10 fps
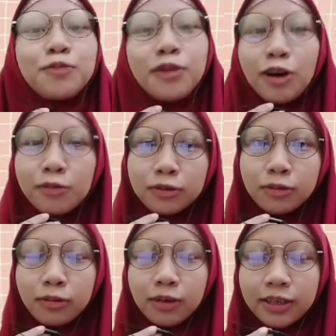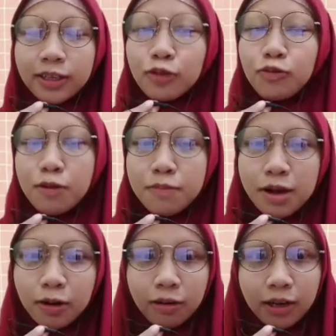warahmatullahi
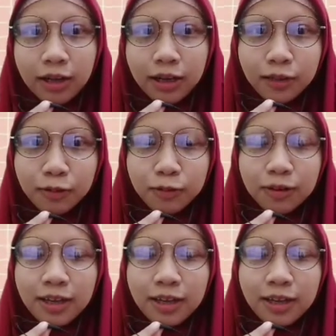wabarakatuh.